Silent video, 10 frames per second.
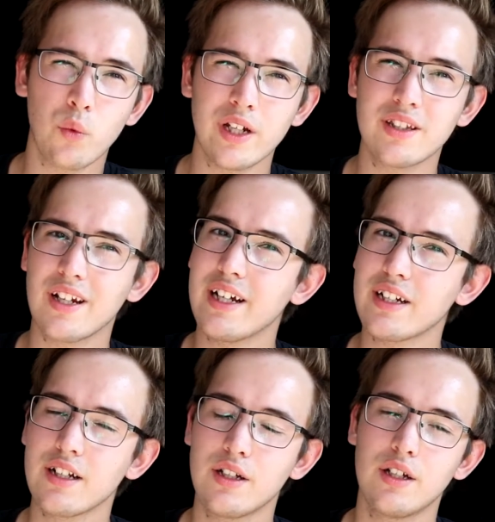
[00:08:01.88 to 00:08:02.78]
week delayed,
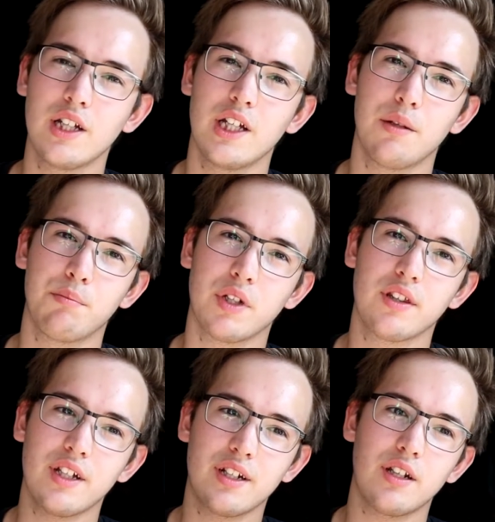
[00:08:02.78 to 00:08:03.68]
but
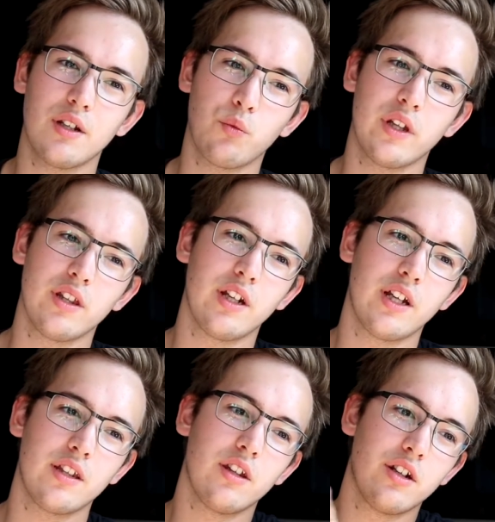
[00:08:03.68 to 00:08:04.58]
then when it
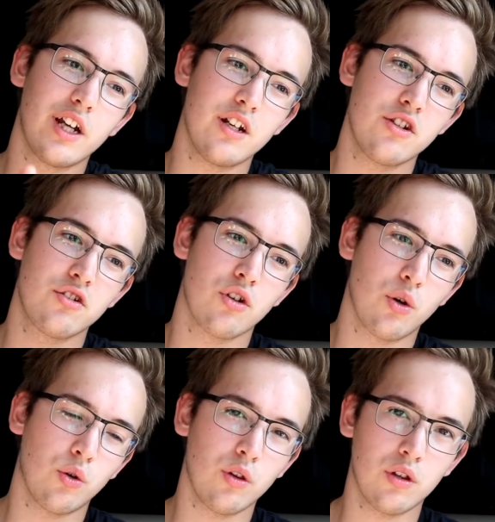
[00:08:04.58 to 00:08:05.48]
hit the Danish
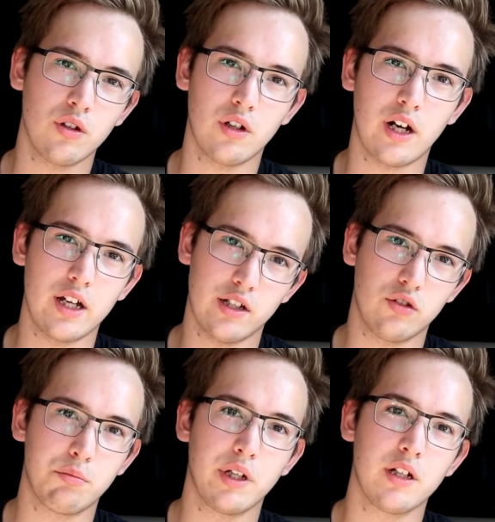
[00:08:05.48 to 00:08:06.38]
toll, I had to
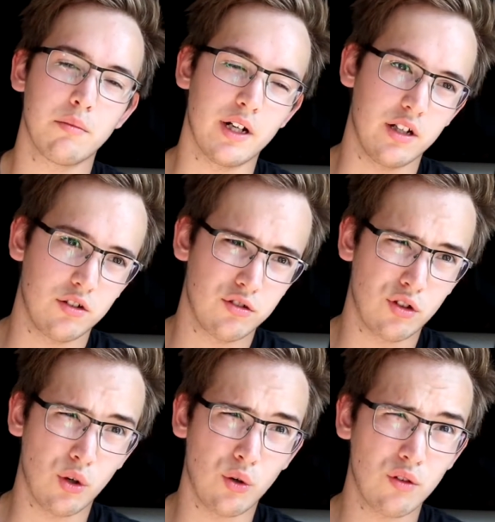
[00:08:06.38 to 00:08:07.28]
pay my
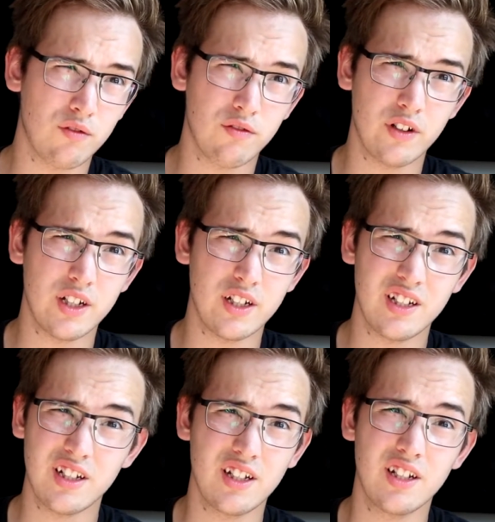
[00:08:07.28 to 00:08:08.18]
toll fee
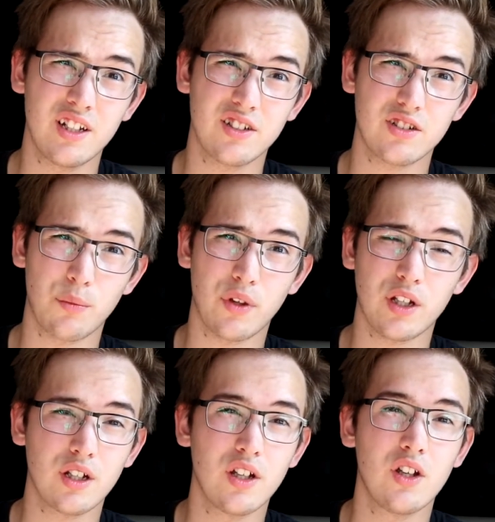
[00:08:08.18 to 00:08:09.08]

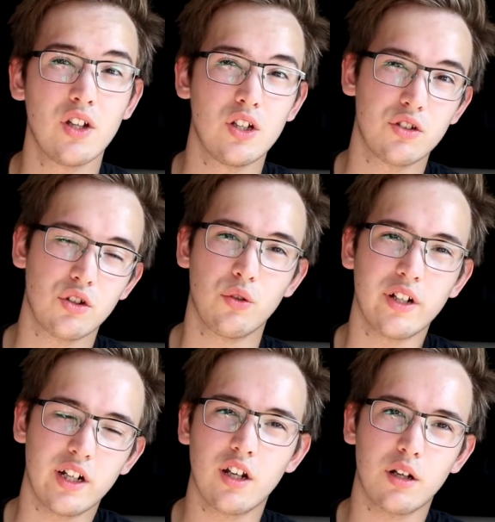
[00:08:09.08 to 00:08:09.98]
something. So it
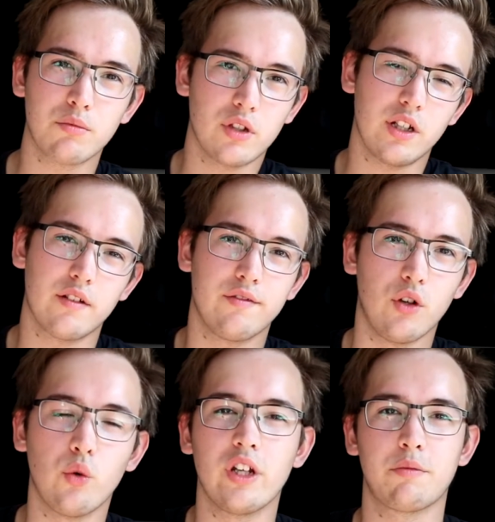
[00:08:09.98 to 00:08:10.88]
ended up taking
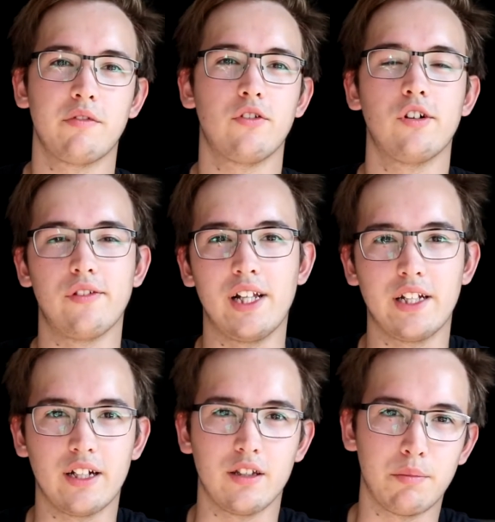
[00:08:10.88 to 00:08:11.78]
4 weeks before I finally
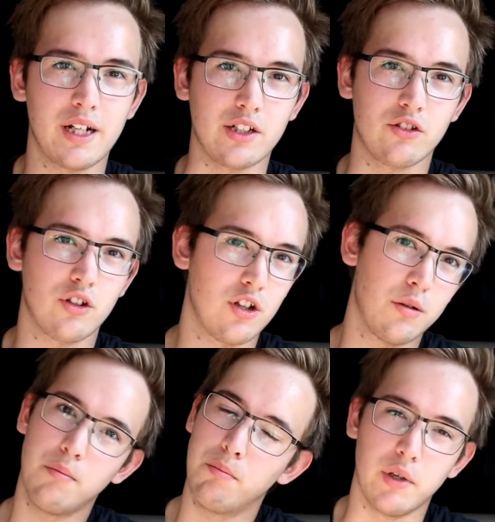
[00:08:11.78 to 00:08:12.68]
got the package.
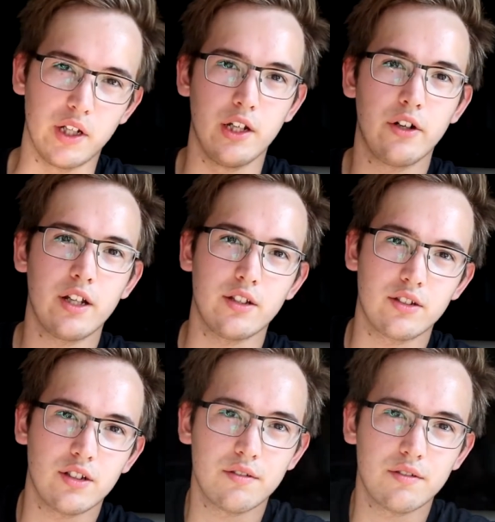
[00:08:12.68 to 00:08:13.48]
But here it is.